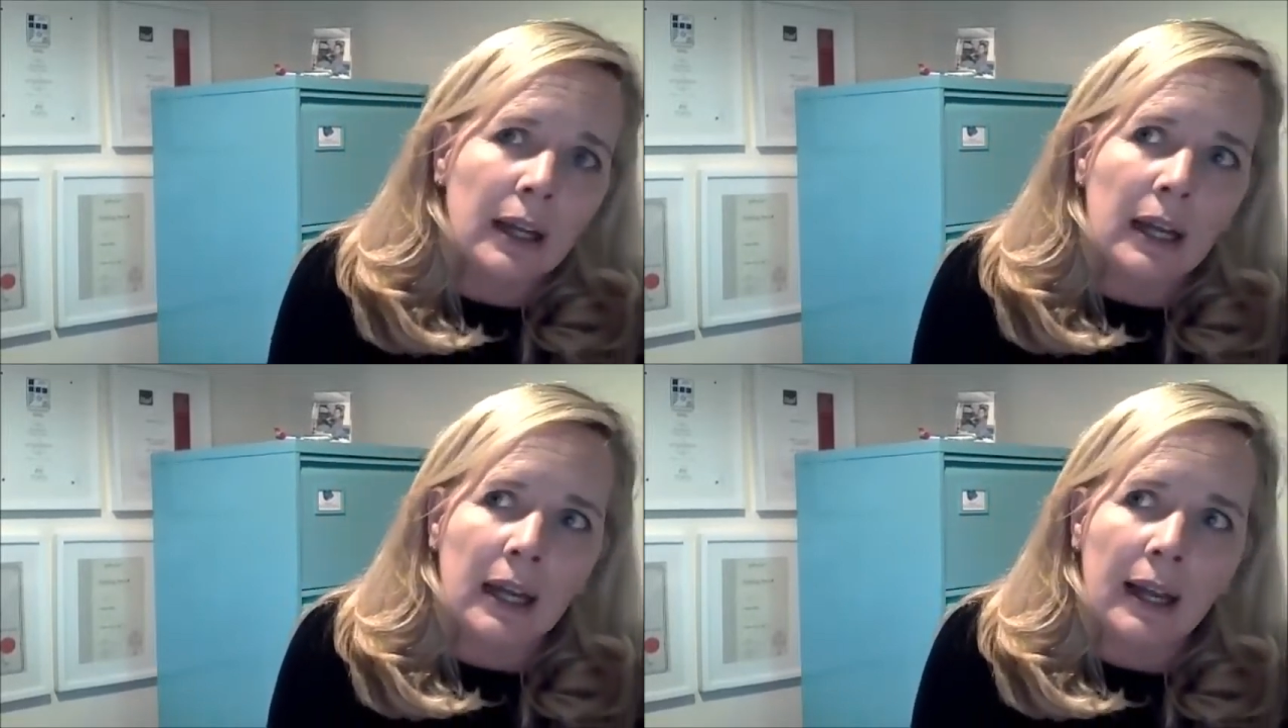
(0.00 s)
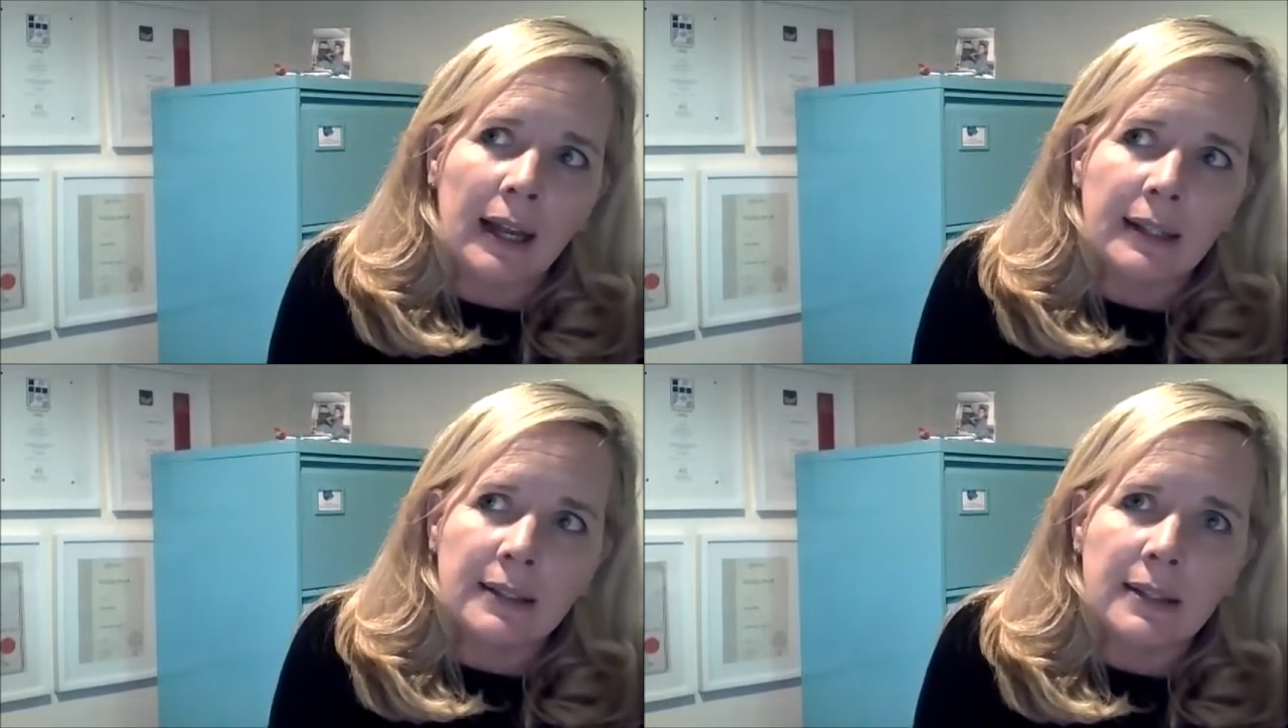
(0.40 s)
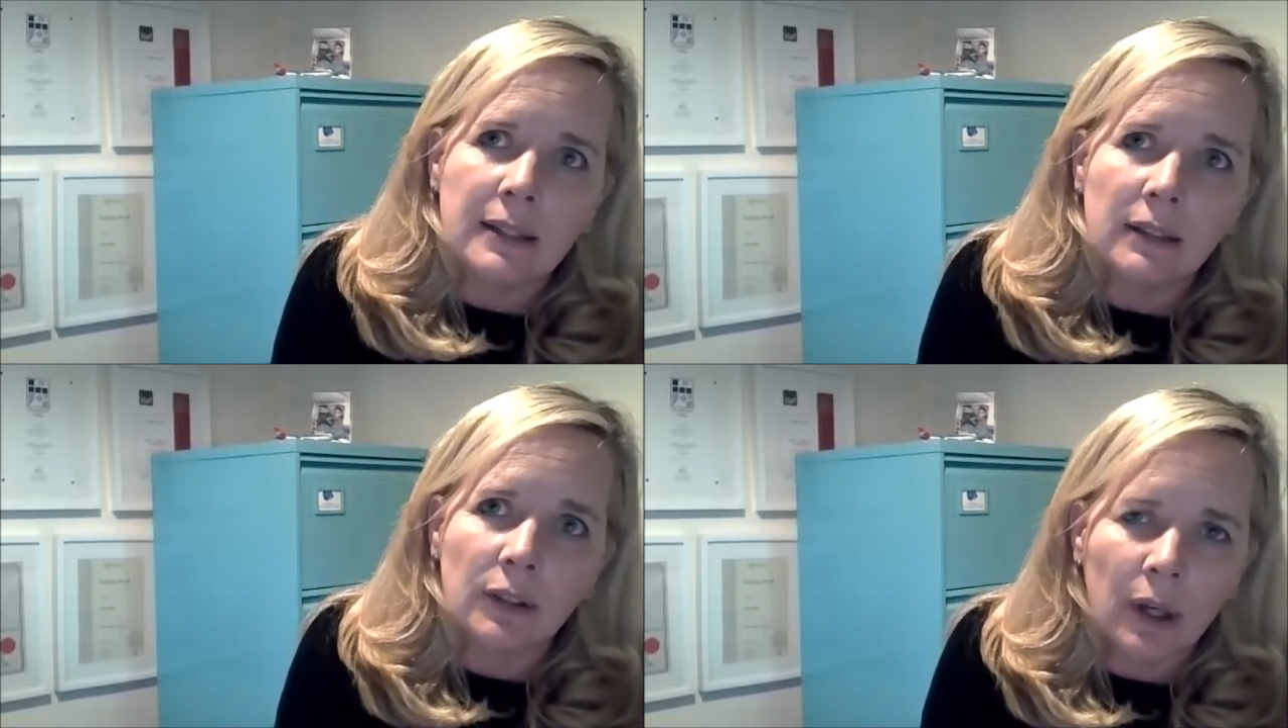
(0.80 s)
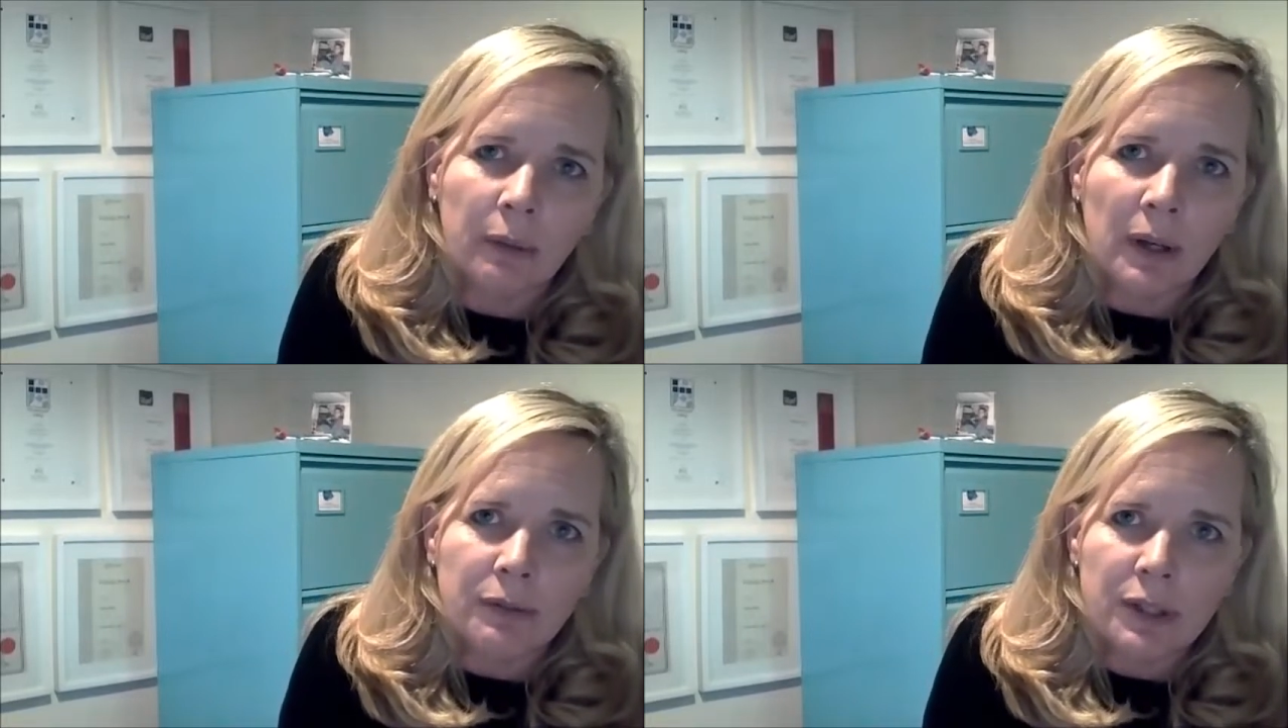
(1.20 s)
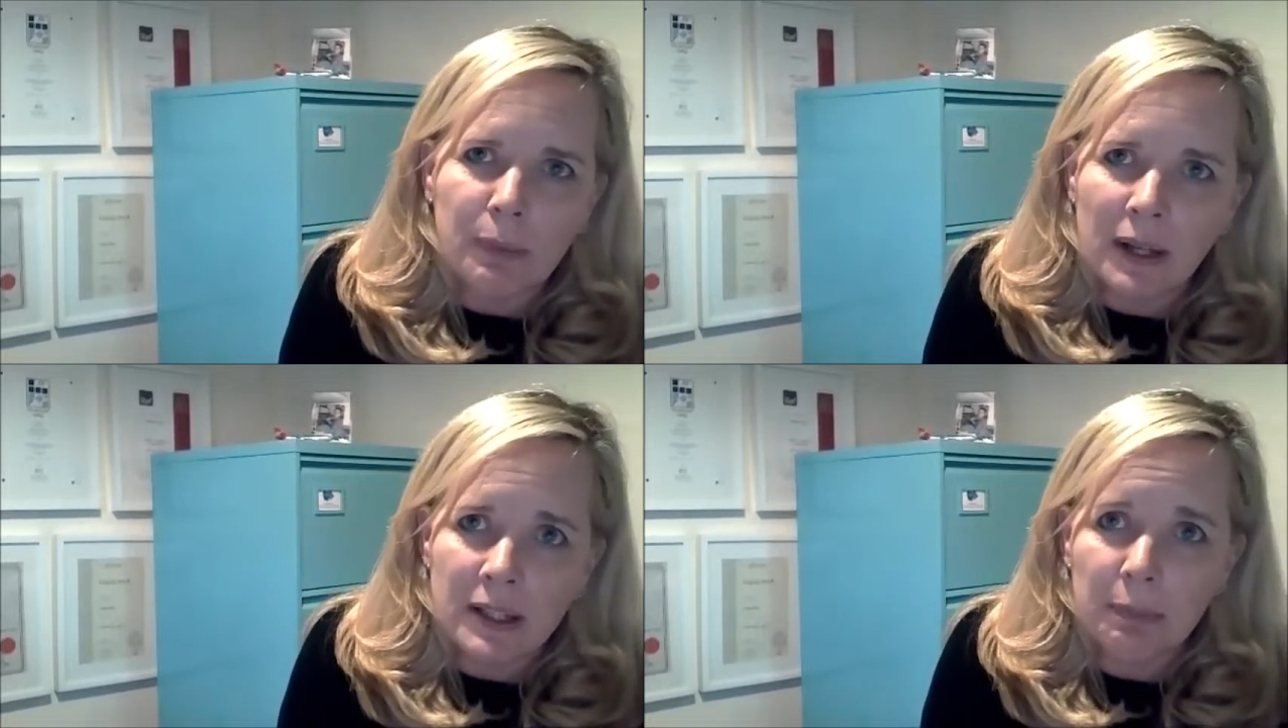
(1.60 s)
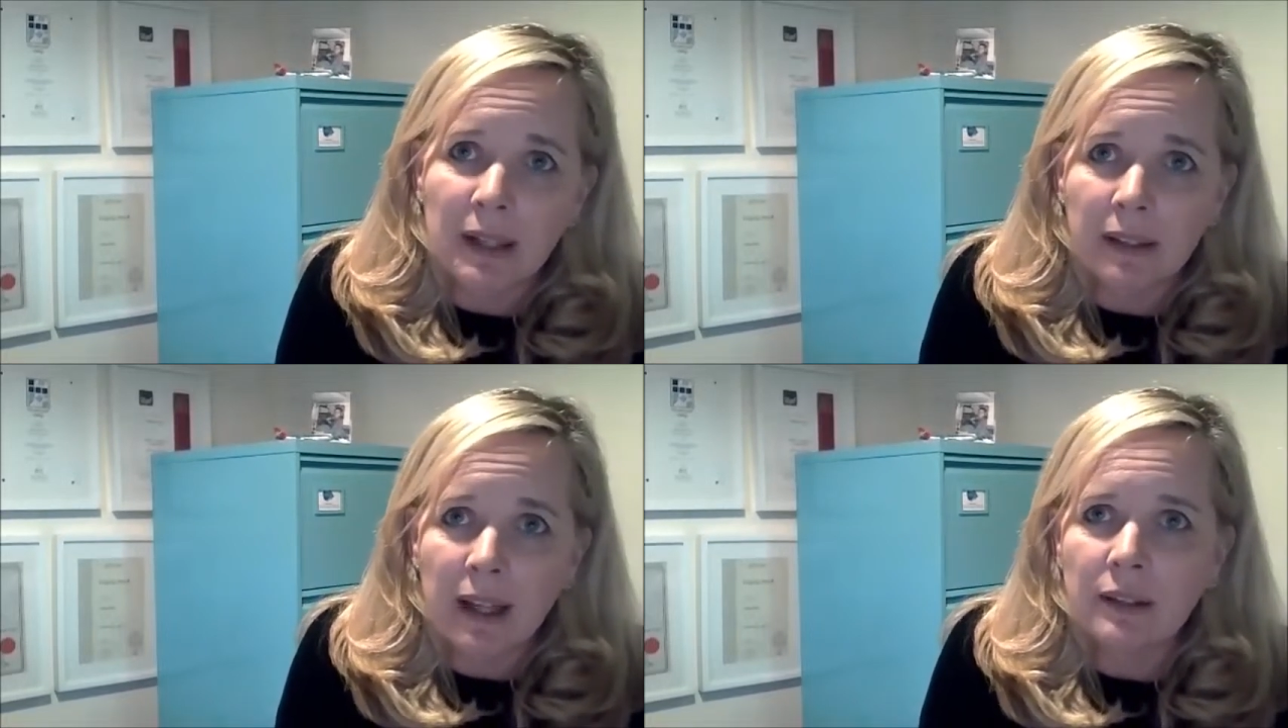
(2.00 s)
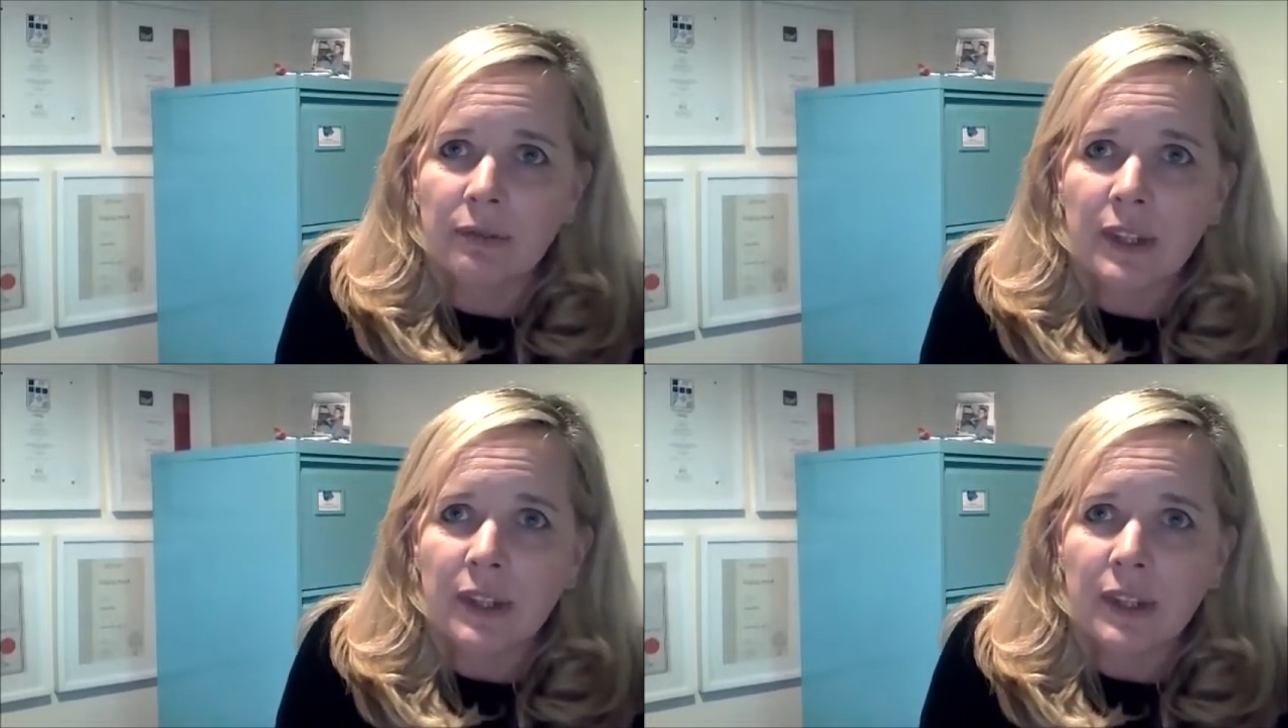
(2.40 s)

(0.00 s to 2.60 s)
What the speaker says: And, you know, I was responsible at the end of